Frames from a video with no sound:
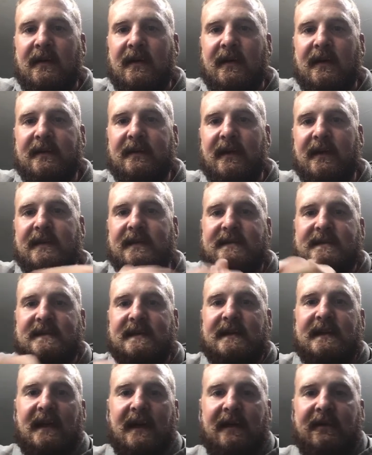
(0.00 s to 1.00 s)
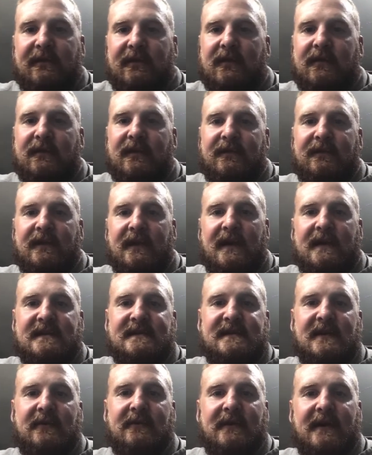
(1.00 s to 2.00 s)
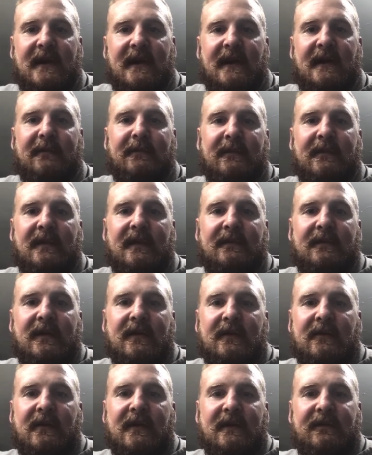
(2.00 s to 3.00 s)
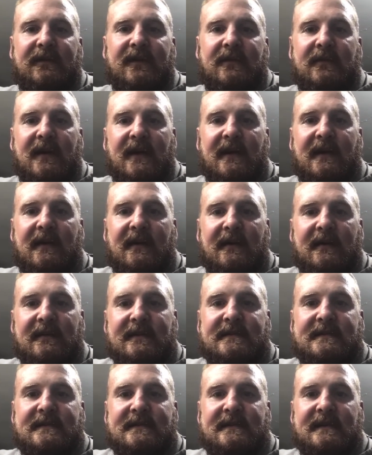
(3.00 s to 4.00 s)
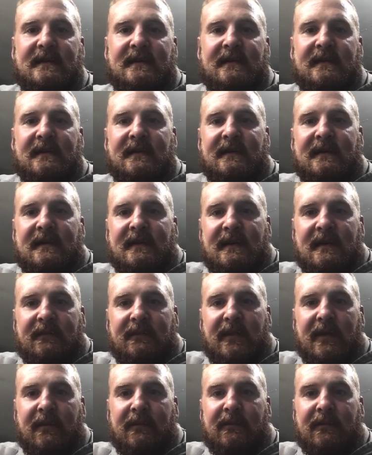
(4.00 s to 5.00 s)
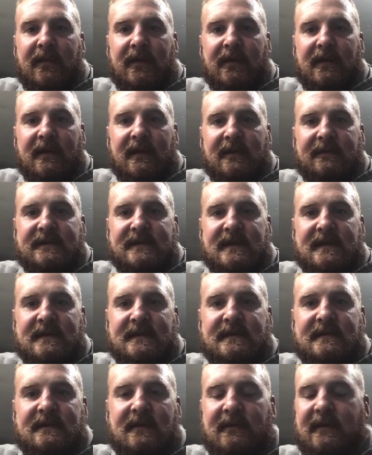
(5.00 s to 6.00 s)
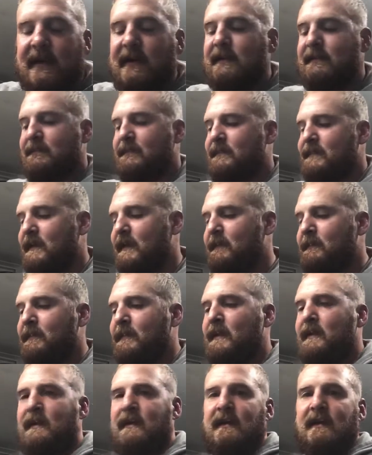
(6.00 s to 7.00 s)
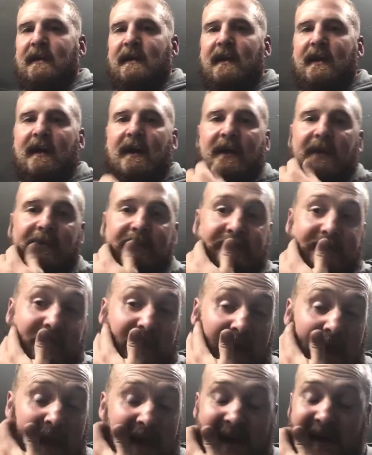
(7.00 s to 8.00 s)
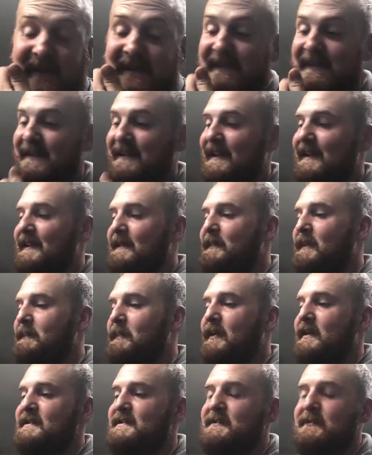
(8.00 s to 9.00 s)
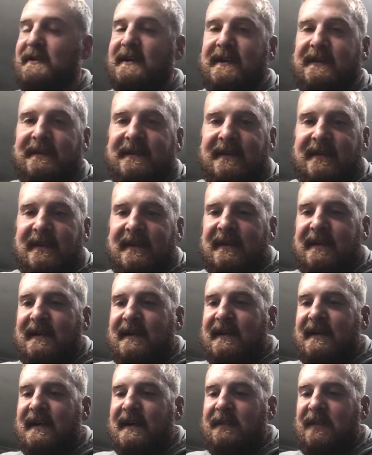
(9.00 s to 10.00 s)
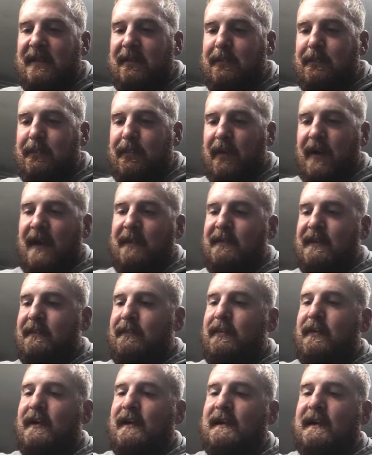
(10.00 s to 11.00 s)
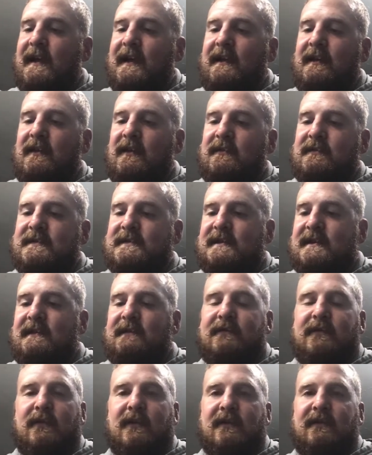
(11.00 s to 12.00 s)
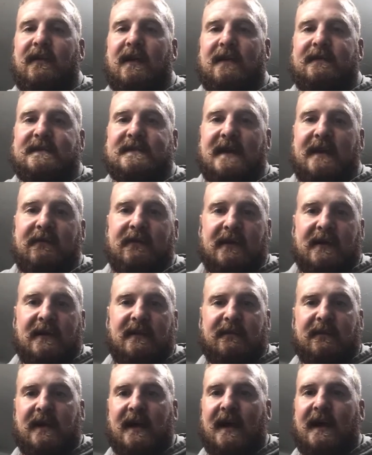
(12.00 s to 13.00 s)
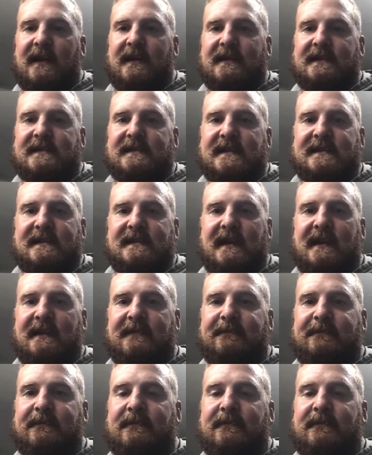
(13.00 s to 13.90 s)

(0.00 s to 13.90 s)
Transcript: I'd like to see a 458 SOCOM. I built quite a few ARs. I've been building them since. Okay. Yep. Yeah, that'd be pretty sweet. I'd be probably pretty dang close to the 4570, to be honest. Isn't that?